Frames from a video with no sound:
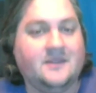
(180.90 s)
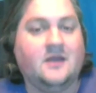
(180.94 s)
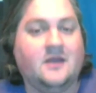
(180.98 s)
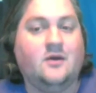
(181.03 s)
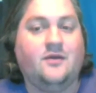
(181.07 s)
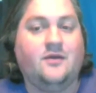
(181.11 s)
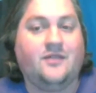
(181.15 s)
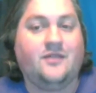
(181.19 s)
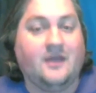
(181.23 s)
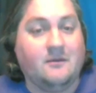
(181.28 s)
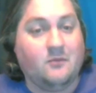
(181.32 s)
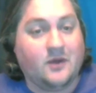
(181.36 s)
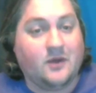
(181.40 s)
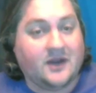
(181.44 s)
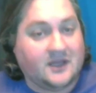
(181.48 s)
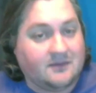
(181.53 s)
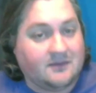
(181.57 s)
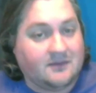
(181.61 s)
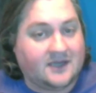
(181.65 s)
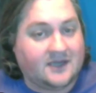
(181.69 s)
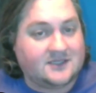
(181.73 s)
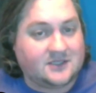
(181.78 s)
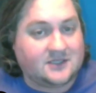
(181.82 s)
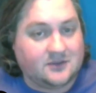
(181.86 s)
Them winning
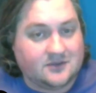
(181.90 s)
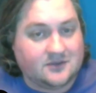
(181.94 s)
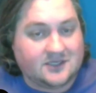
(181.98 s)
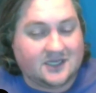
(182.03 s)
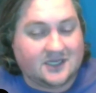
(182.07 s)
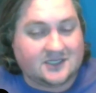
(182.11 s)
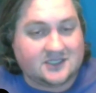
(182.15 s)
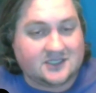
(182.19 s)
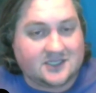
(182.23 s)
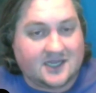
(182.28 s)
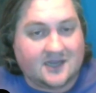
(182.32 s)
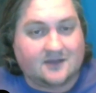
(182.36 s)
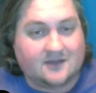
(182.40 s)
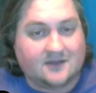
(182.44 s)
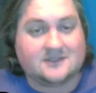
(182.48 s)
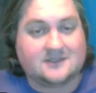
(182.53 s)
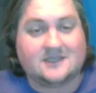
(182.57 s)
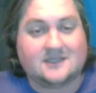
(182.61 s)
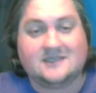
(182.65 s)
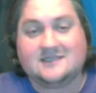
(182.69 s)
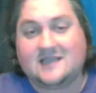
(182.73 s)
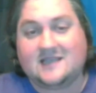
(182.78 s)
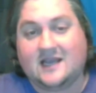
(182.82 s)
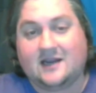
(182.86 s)
by 2 touchdowns
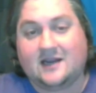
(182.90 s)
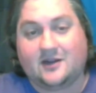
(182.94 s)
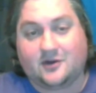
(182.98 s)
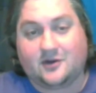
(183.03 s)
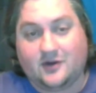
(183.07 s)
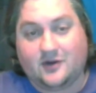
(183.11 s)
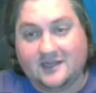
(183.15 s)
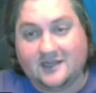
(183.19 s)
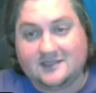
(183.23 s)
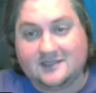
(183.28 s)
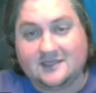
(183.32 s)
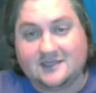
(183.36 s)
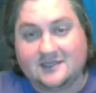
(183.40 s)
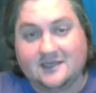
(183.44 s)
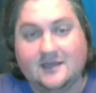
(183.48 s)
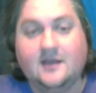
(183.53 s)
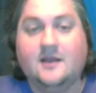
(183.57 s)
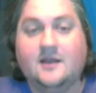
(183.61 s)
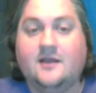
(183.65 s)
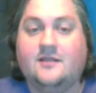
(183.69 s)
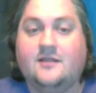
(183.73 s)
is kind of crazy.